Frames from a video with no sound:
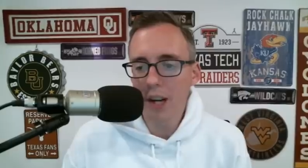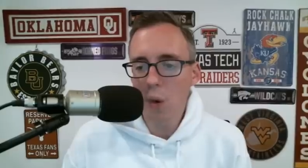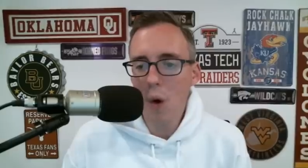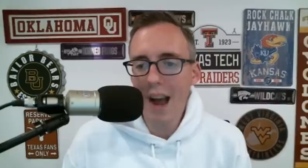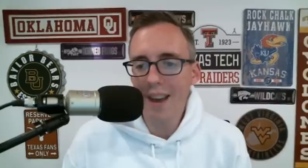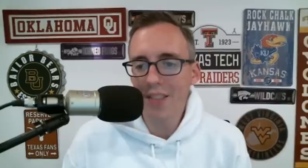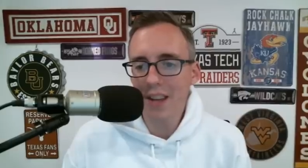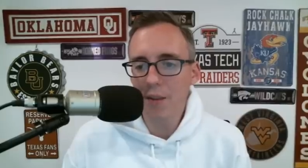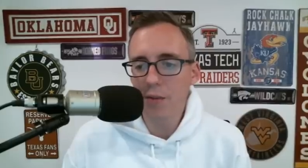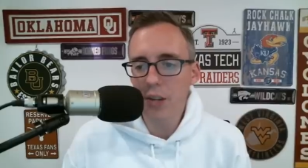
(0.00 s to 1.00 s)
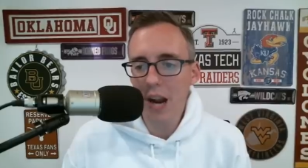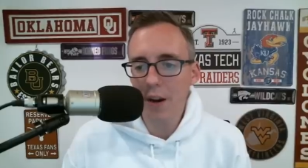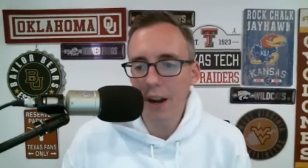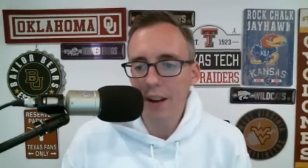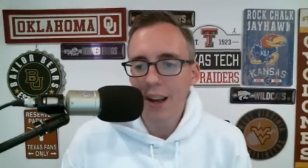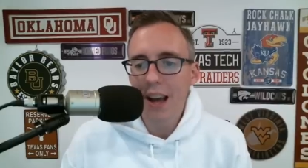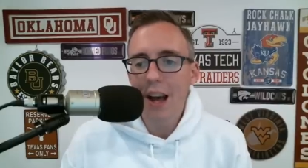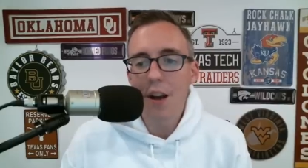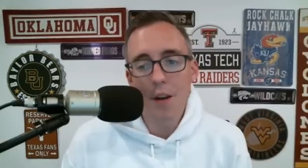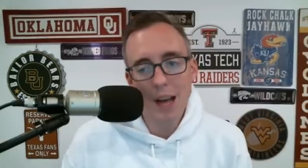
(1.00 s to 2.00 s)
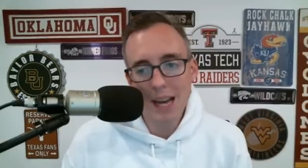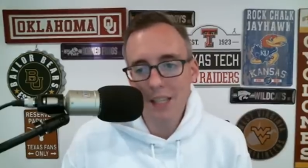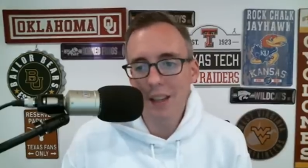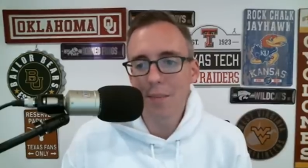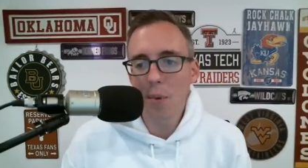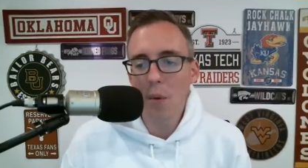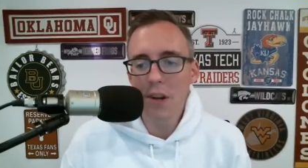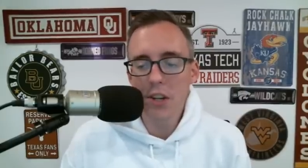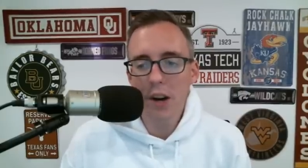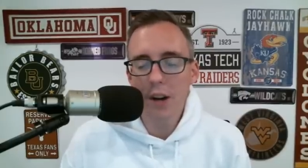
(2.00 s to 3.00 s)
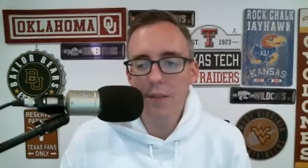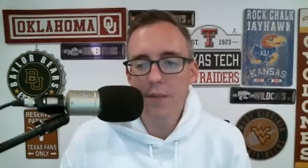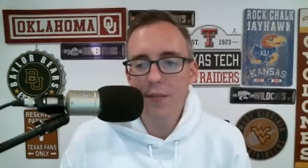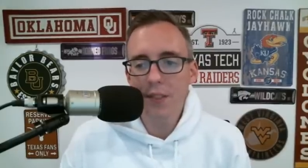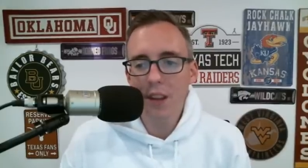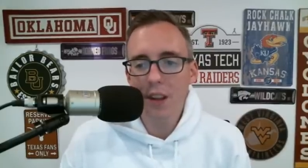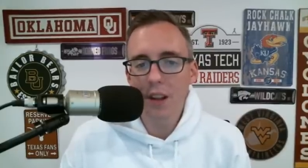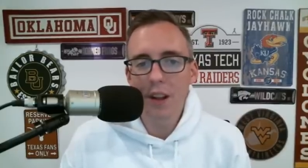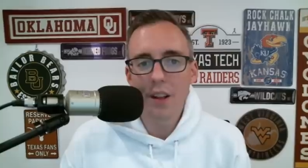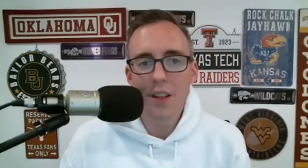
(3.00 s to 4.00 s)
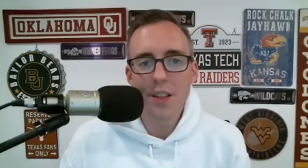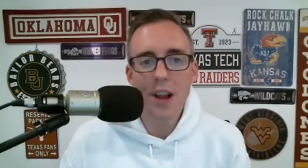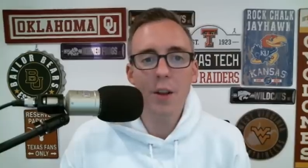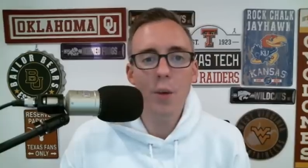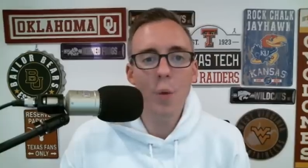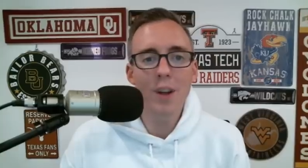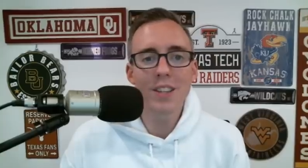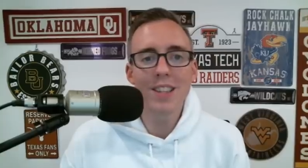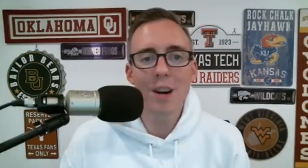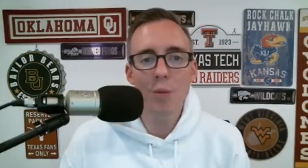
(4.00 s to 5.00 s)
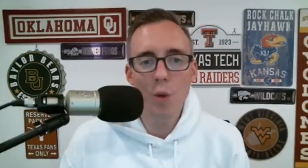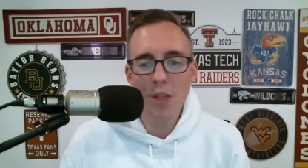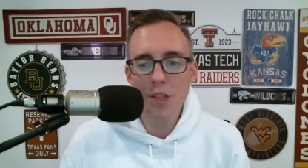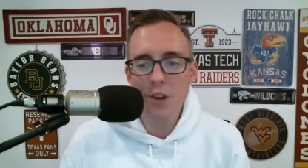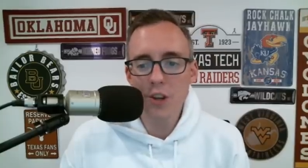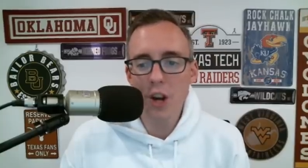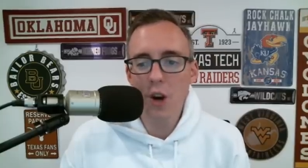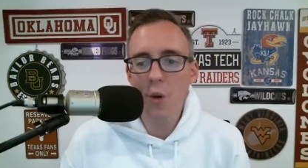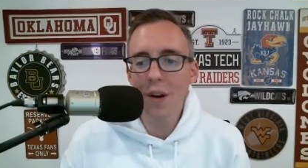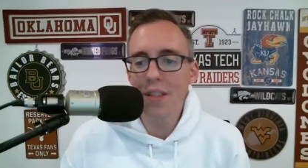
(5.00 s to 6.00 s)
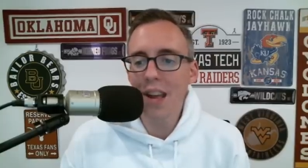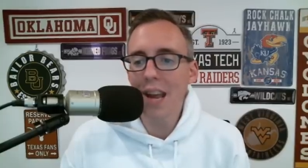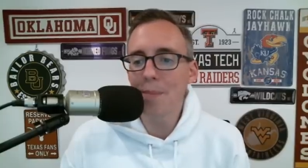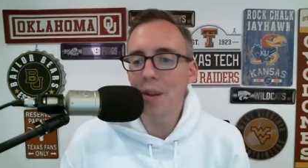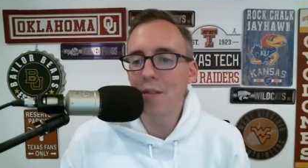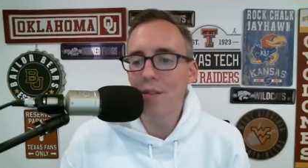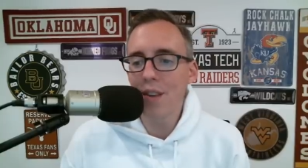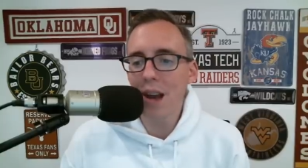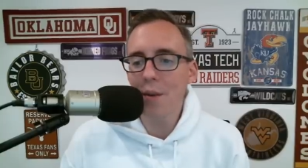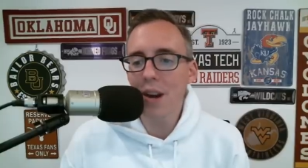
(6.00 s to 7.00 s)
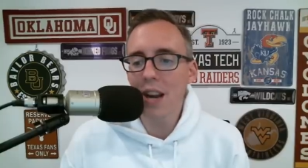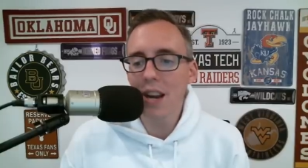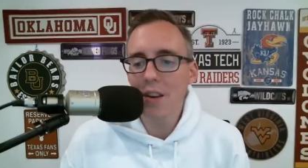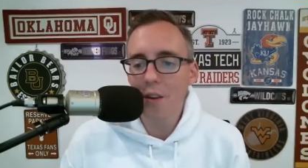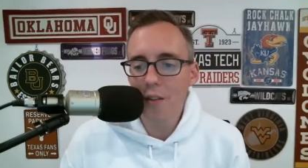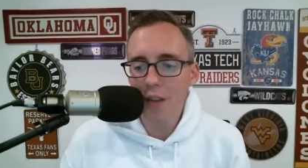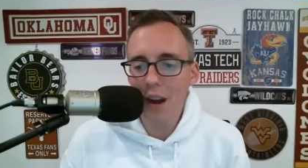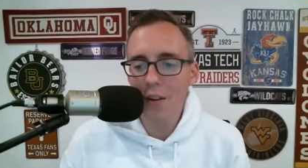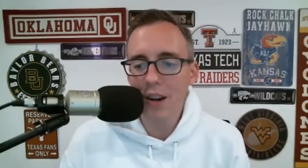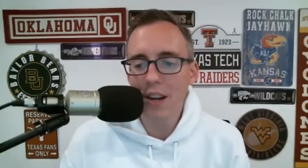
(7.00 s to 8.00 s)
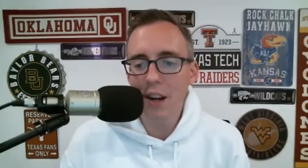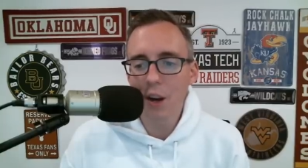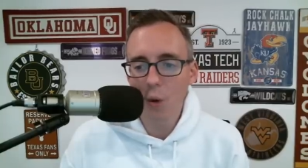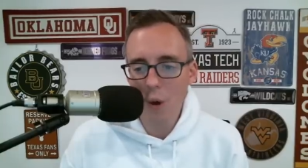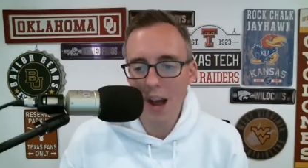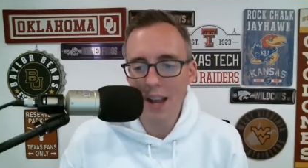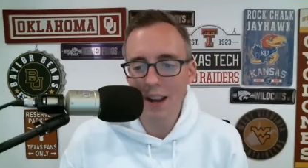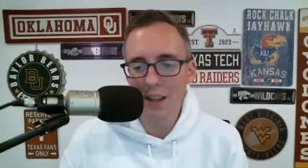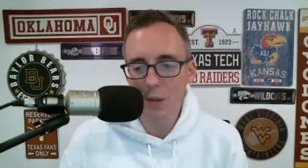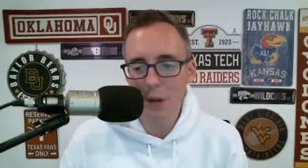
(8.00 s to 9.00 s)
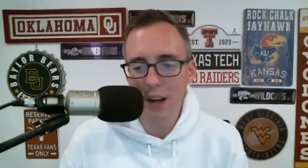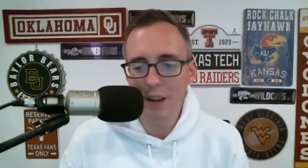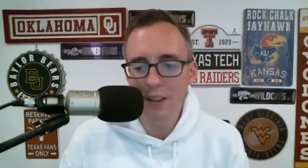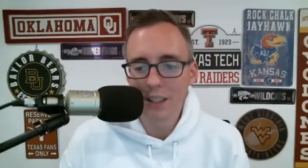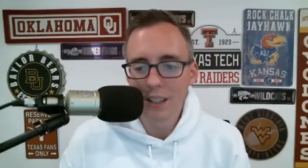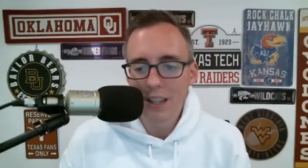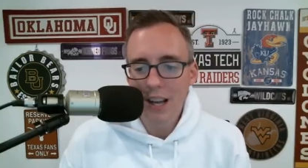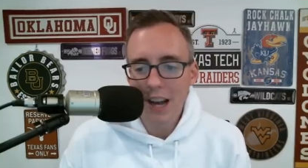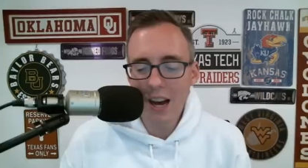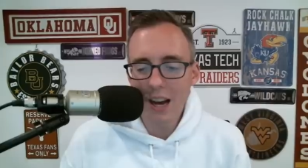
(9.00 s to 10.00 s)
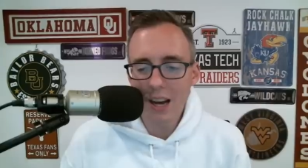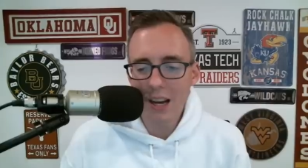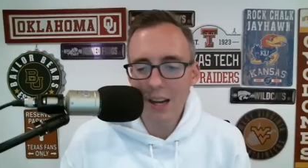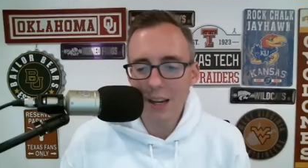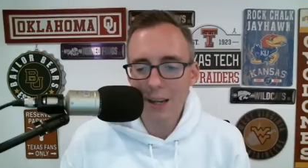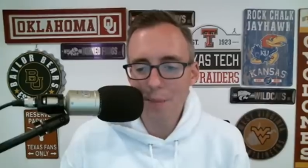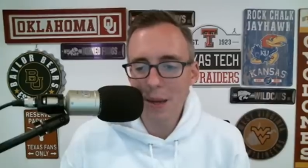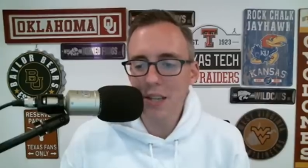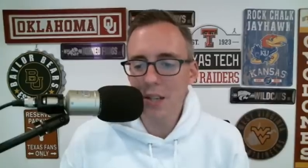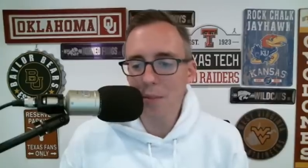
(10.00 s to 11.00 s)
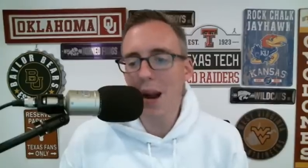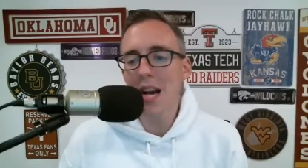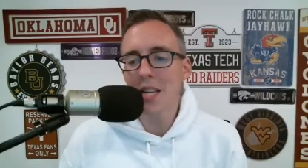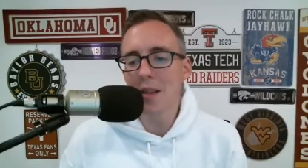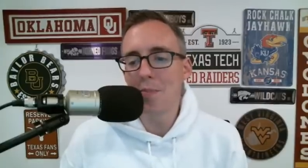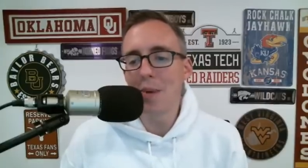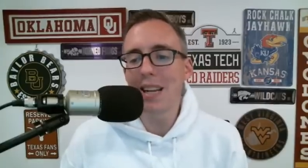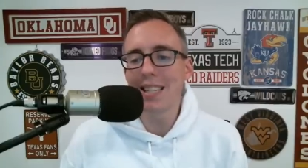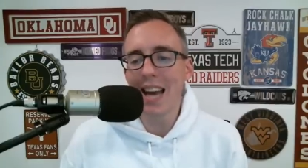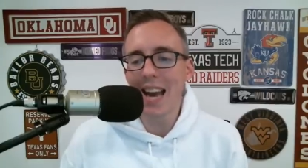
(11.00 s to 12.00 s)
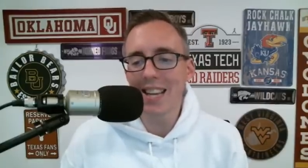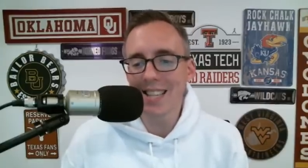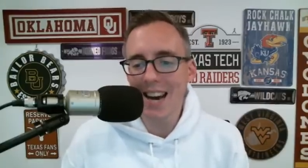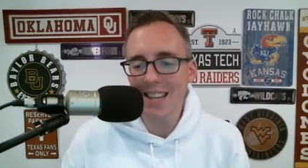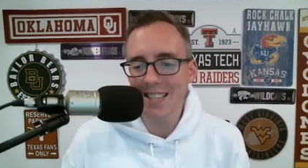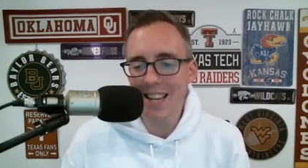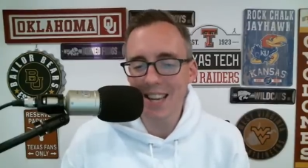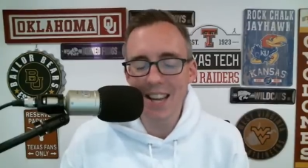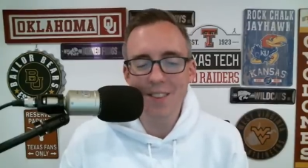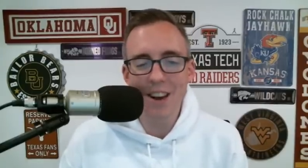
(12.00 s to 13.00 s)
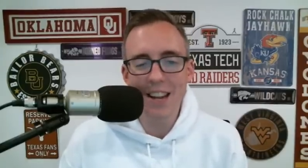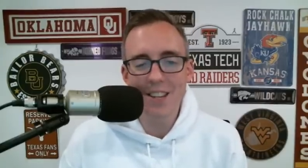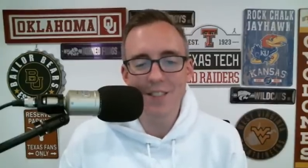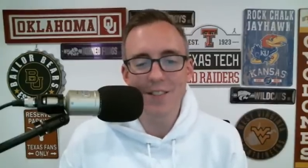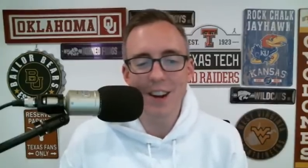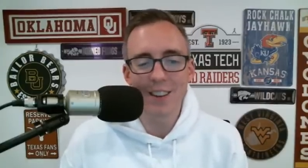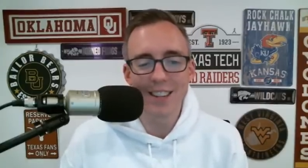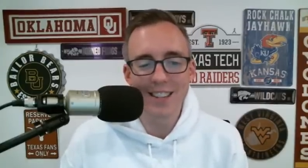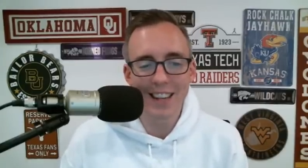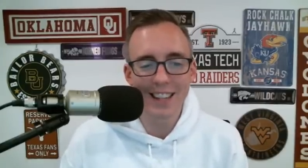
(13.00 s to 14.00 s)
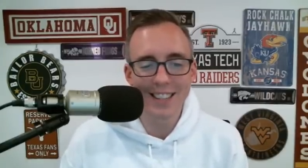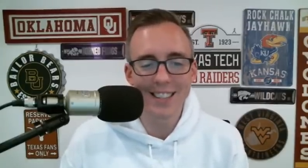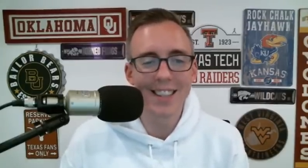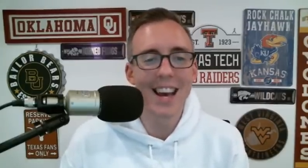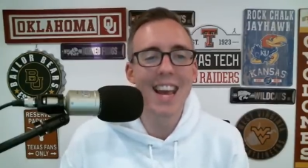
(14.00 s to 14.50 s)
quiet. That's from Jared. Excellent point, Jared. They're the ones that run the show. They have been very, very quiet as well. Pete, surprised the Big Ten has not sent an invite to Fairleigh Dickinson.